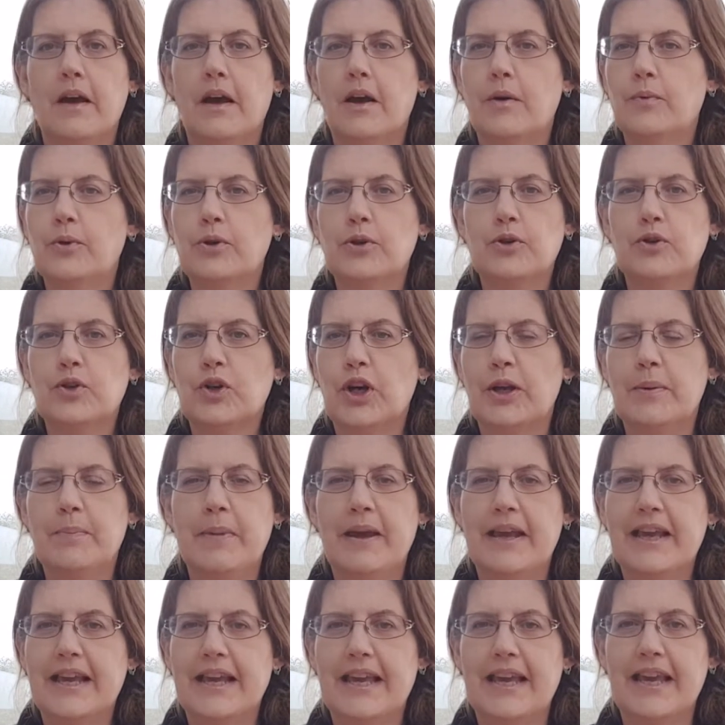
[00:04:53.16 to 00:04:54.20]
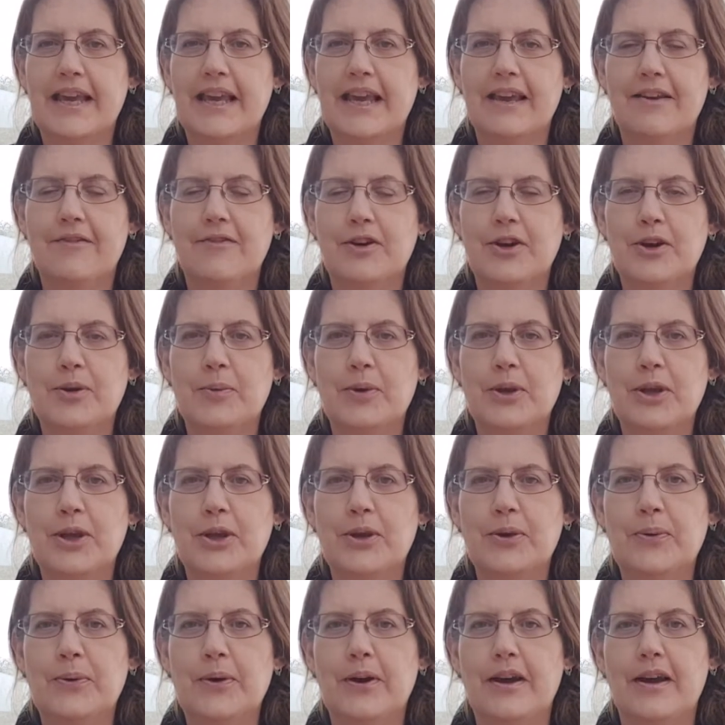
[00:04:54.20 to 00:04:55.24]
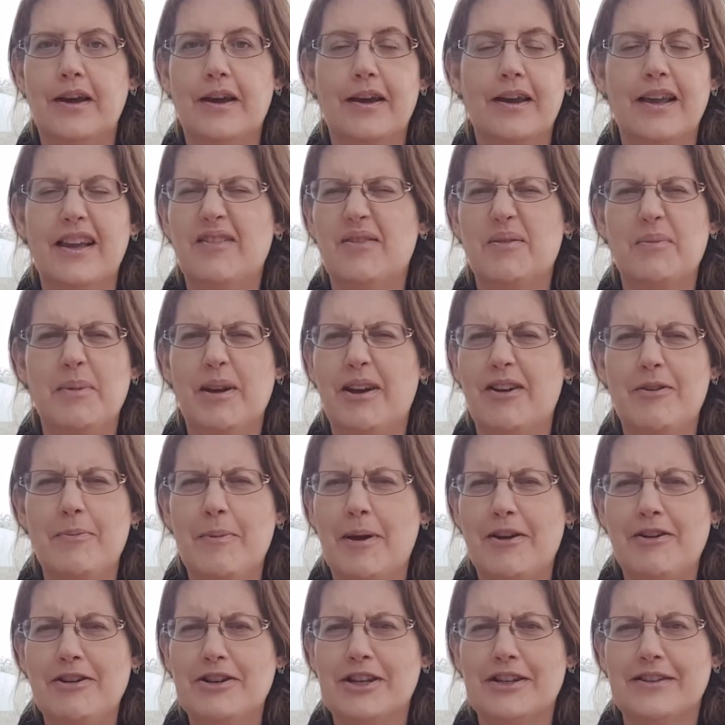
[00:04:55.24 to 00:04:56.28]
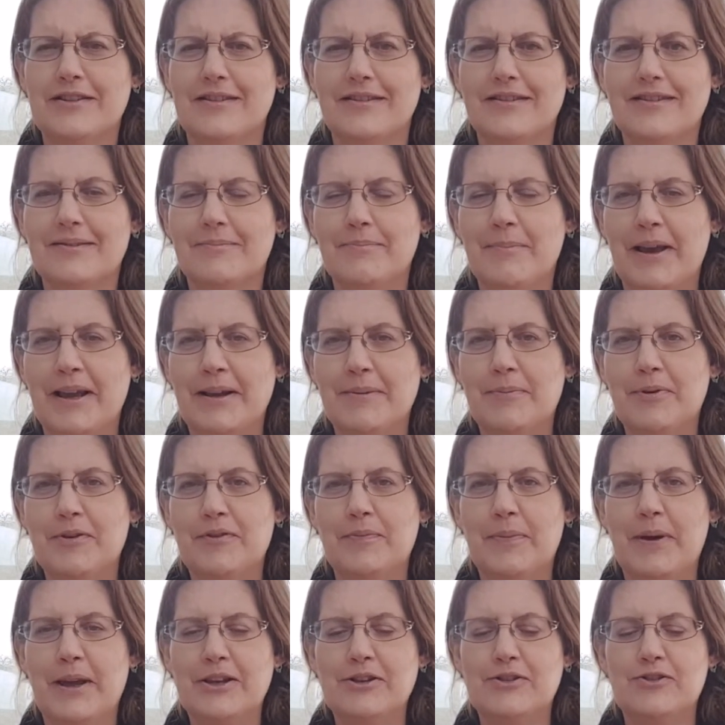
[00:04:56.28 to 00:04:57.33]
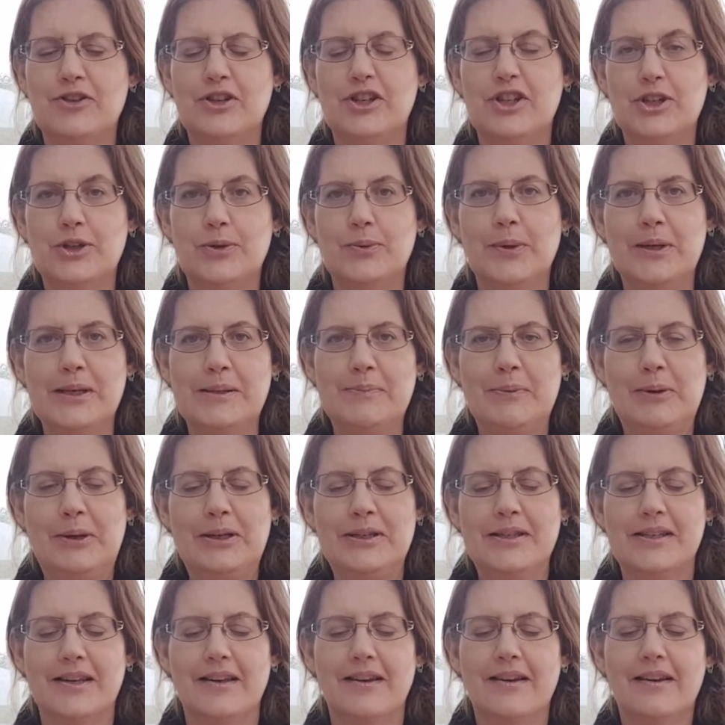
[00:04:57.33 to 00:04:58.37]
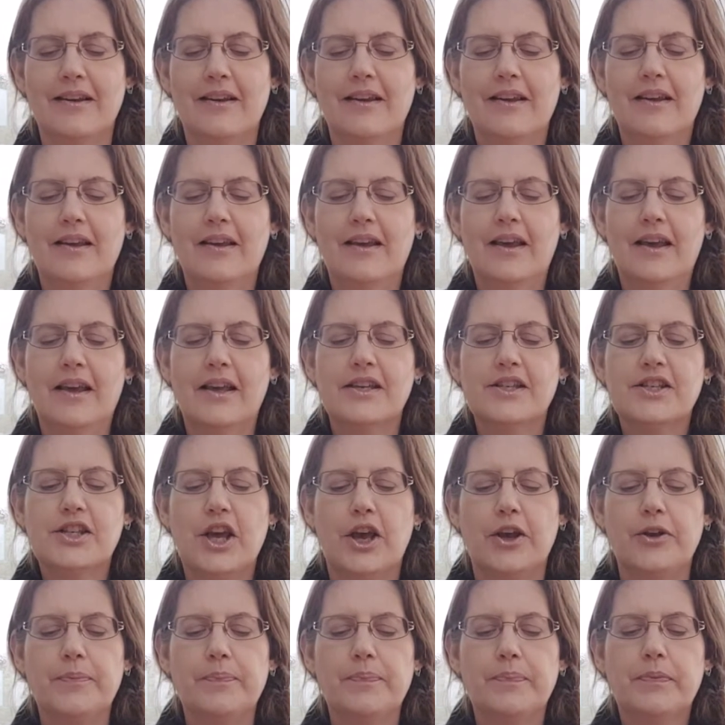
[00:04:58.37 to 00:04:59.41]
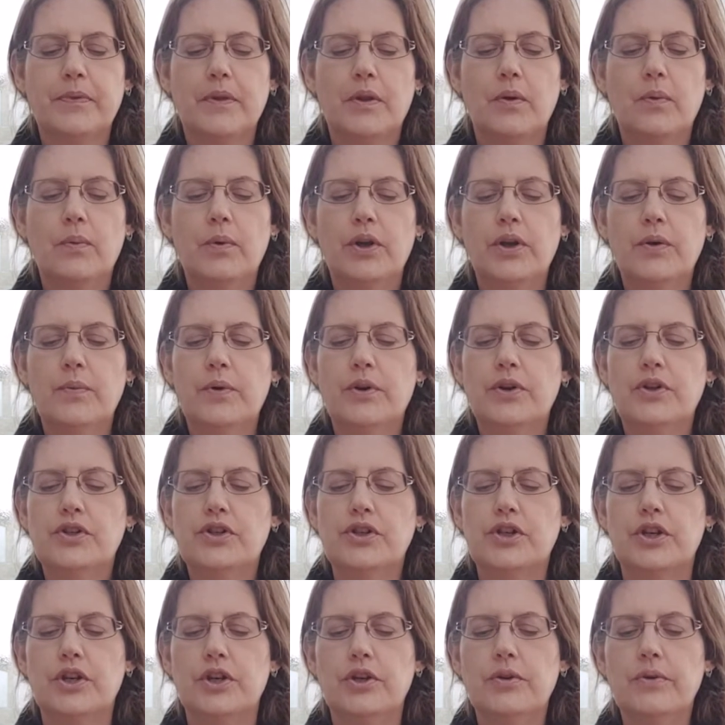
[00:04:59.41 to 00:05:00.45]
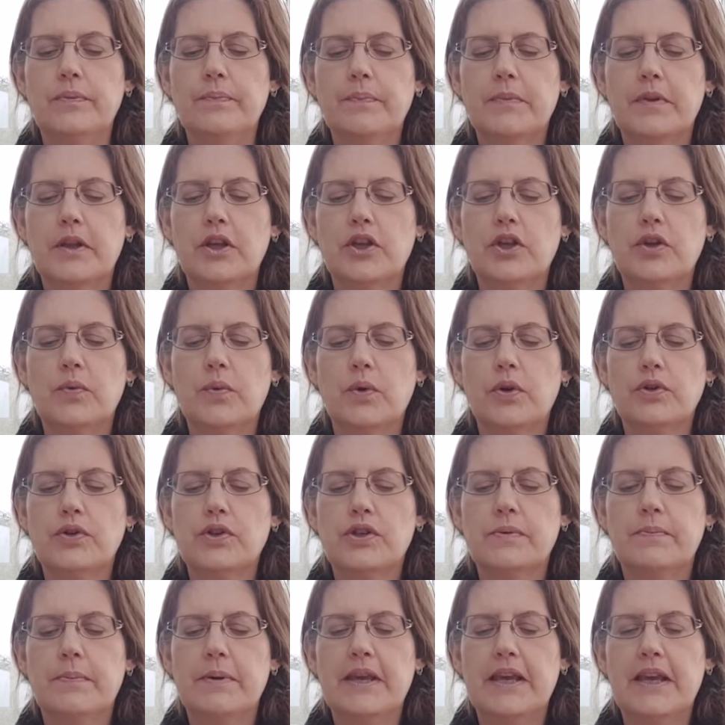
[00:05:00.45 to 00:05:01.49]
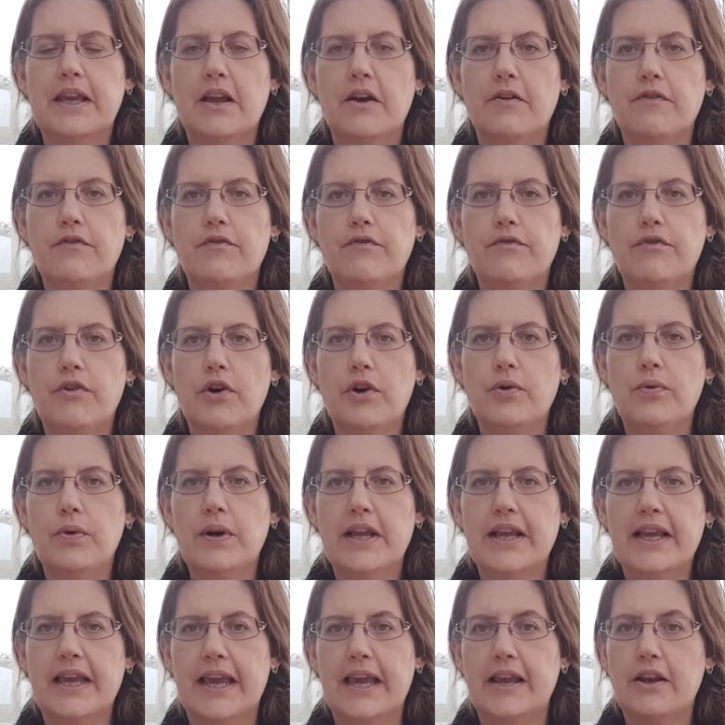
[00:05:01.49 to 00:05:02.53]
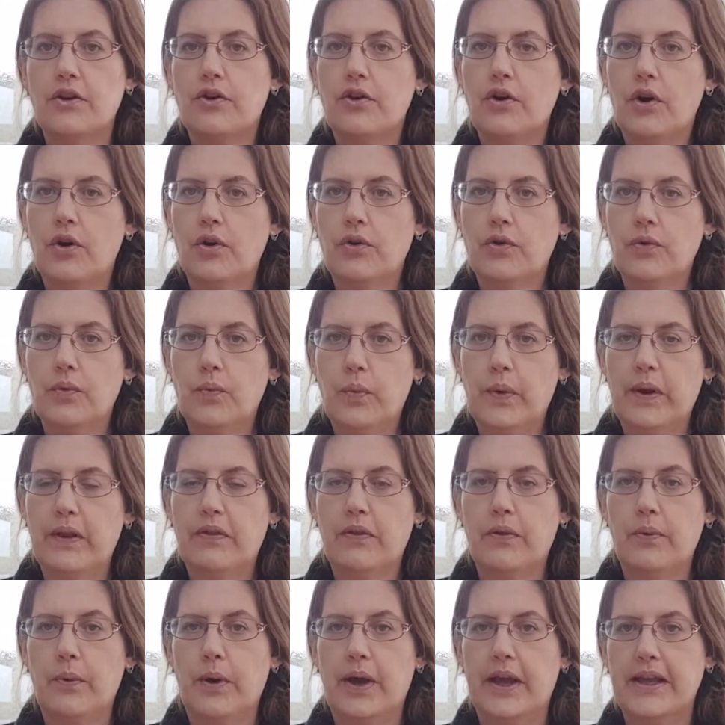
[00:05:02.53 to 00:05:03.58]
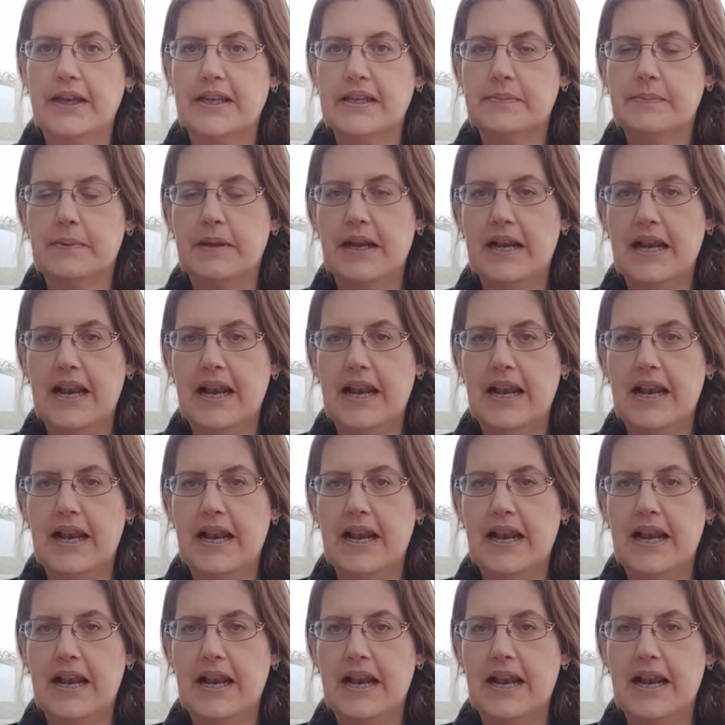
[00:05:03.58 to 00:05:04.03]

I wouldn't try making it if I were you, uh, even Mary Berry doesn't make puff pastry, she always buys it. So, what you want to do, you want to be rolling it not widthways but